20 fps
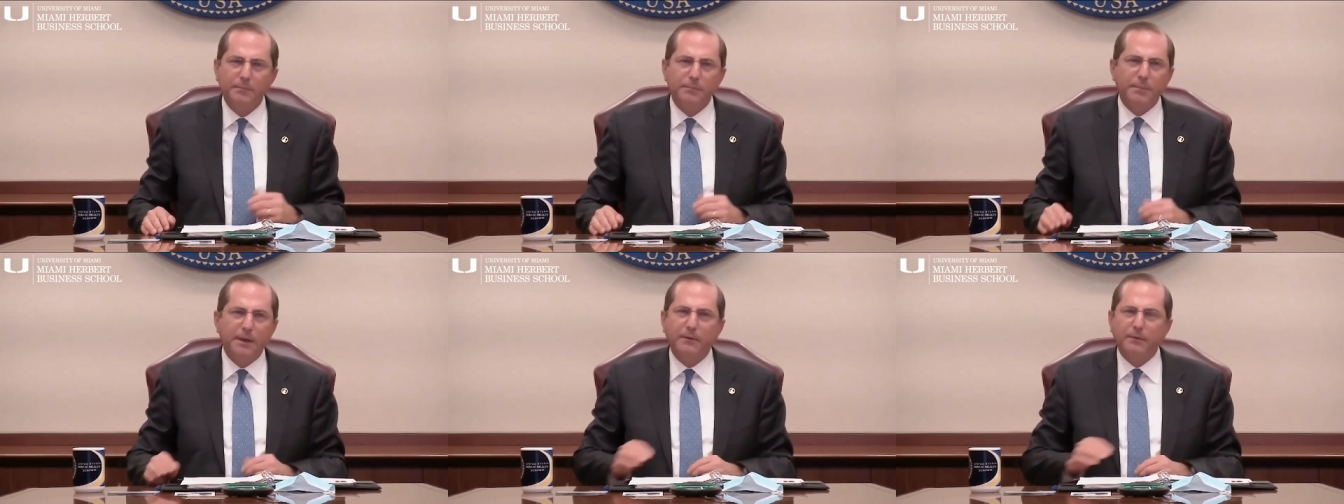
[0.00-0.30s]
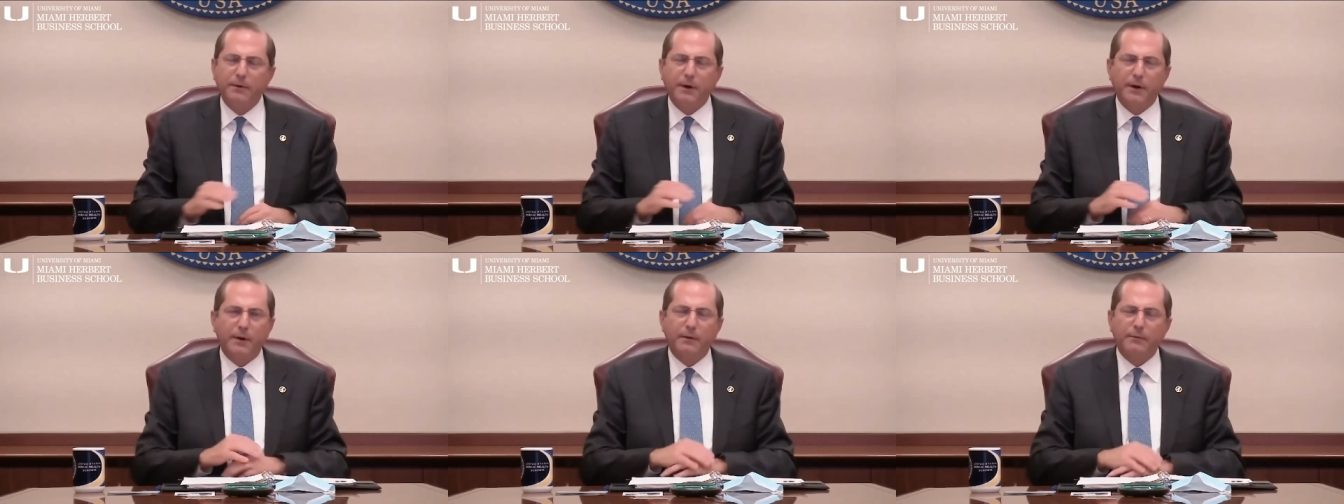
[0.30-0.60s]

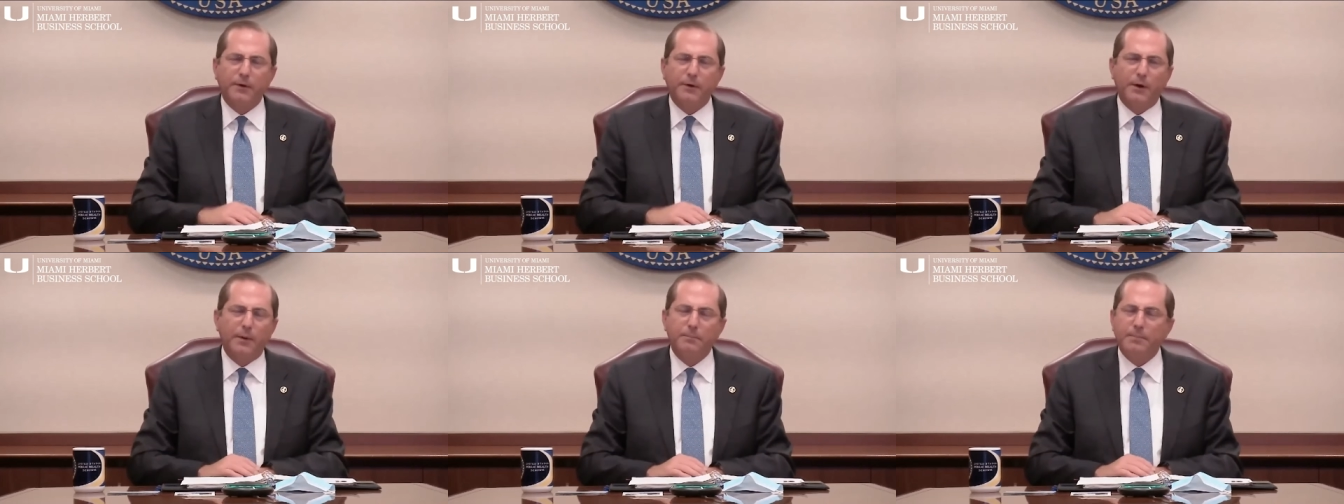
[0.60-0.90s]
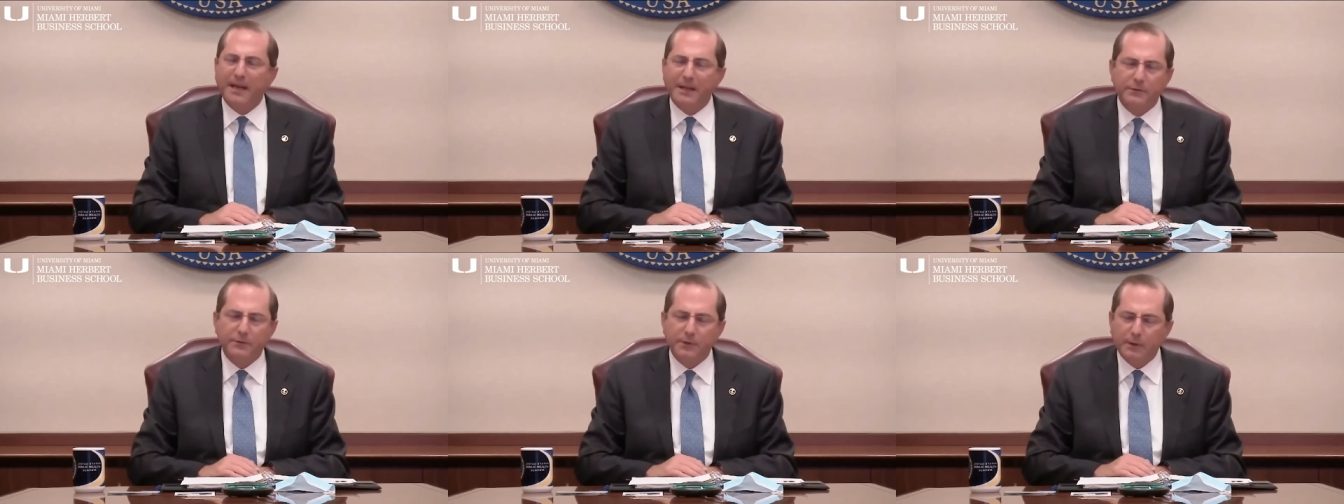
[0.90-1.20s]
Very, very
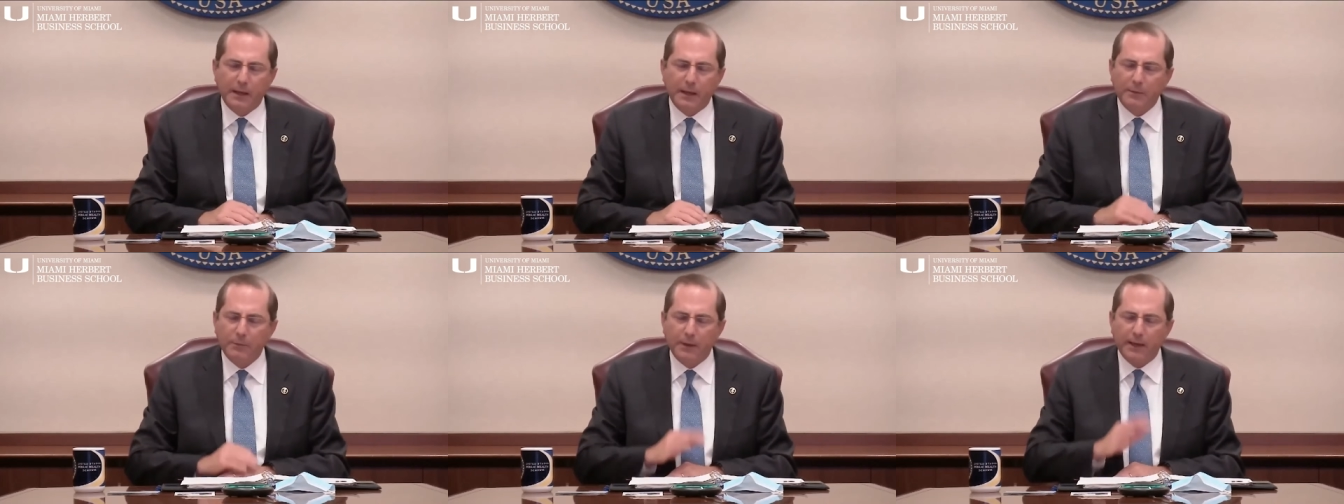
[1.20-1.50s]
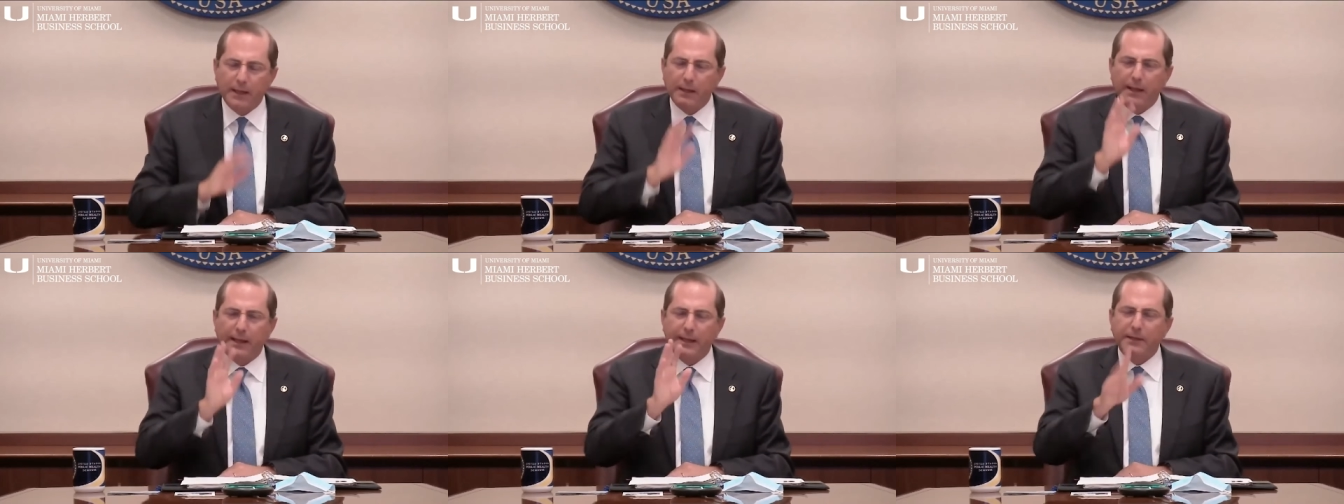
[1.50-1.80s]
basic.
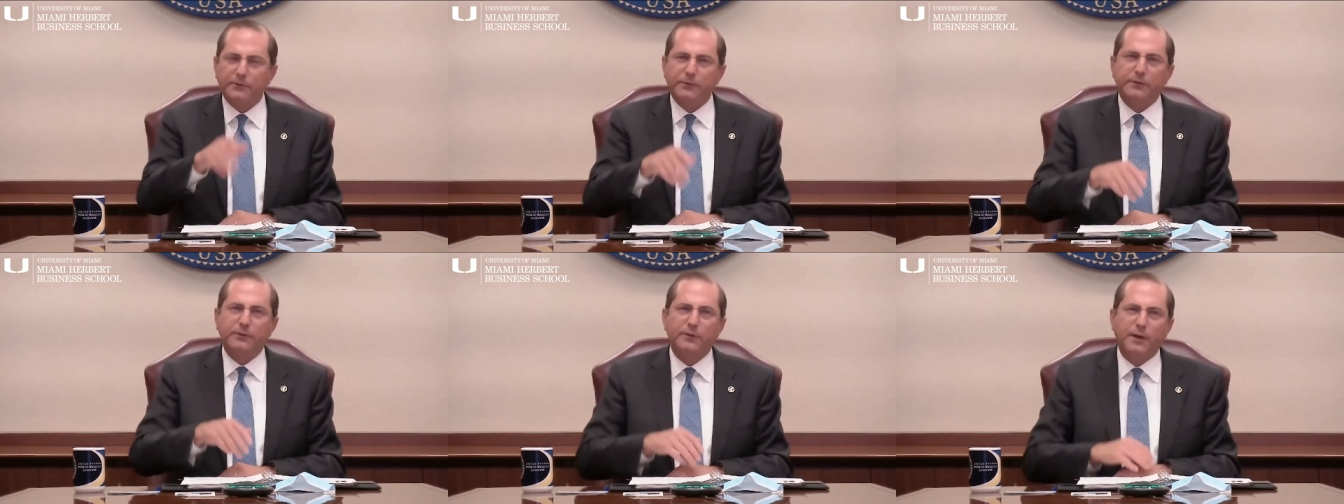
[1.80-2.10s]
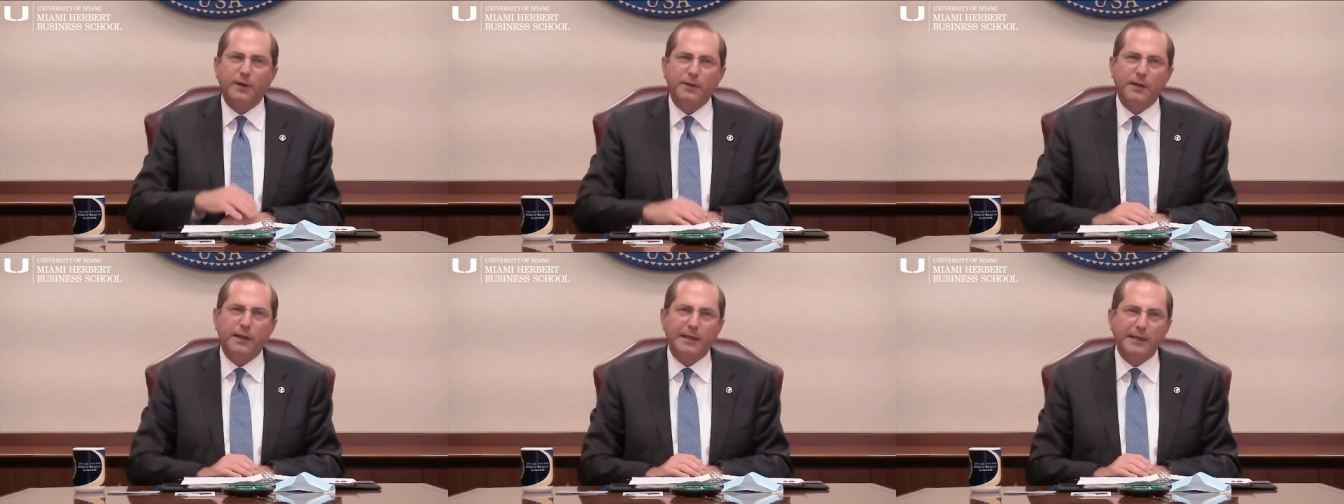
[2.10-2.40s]
What I like is it's
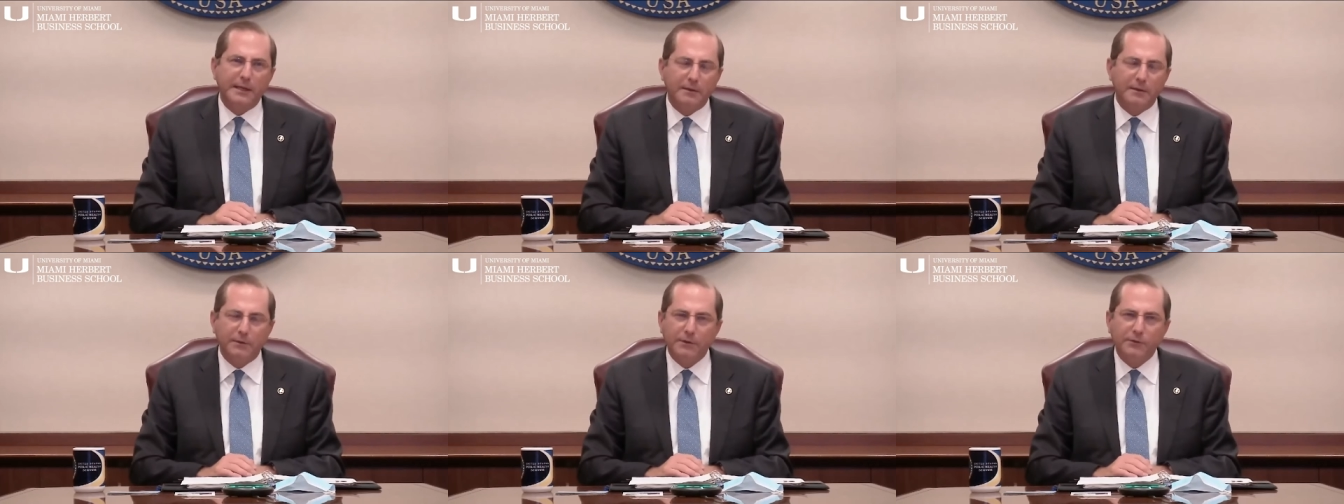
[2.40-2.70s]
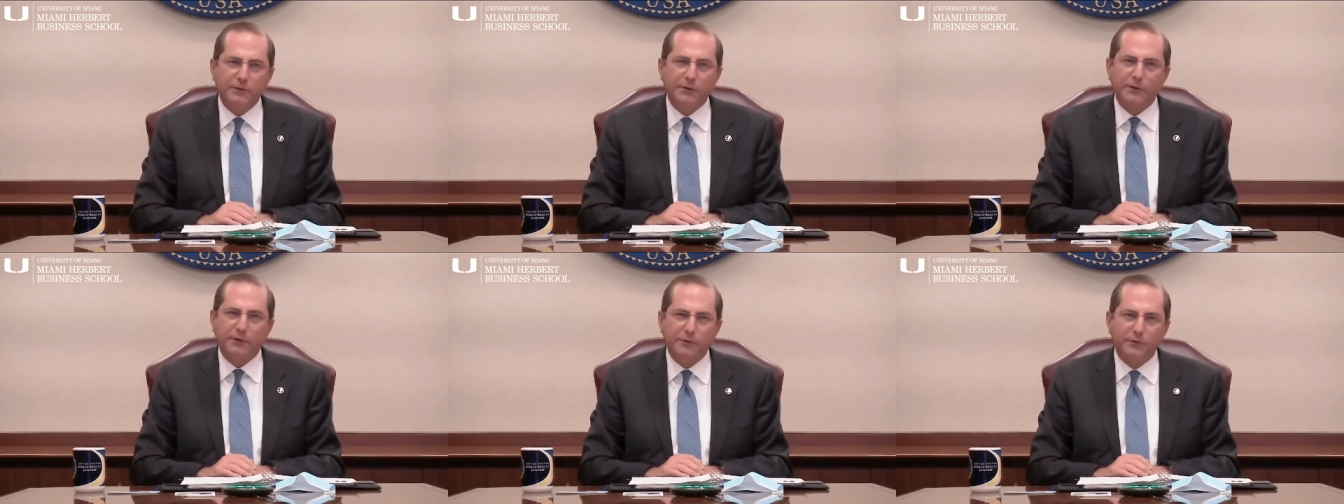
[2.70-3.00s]
unlike
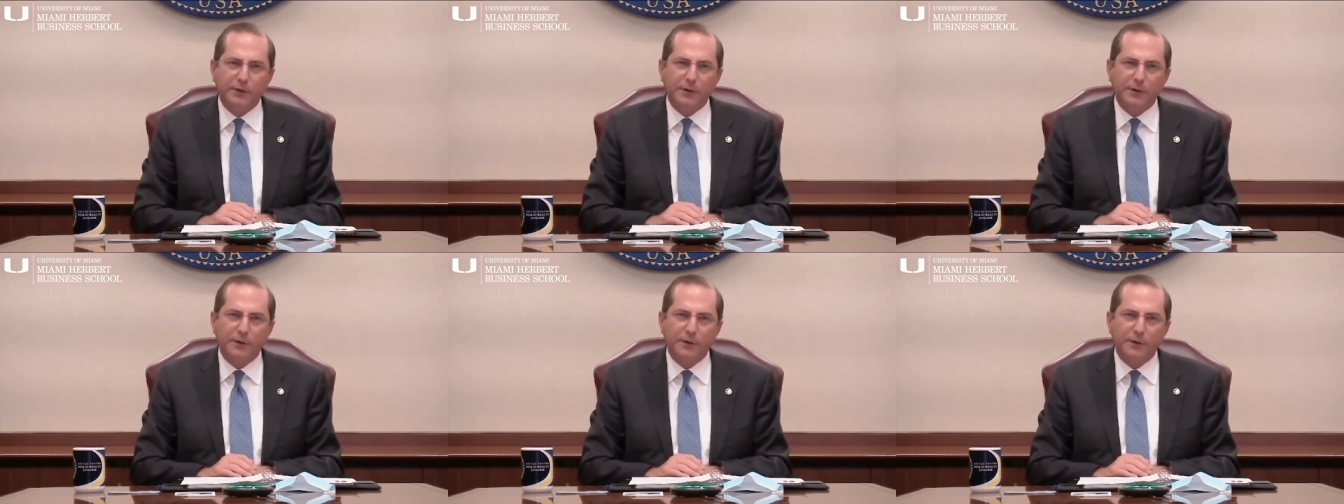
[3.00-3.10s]
even Six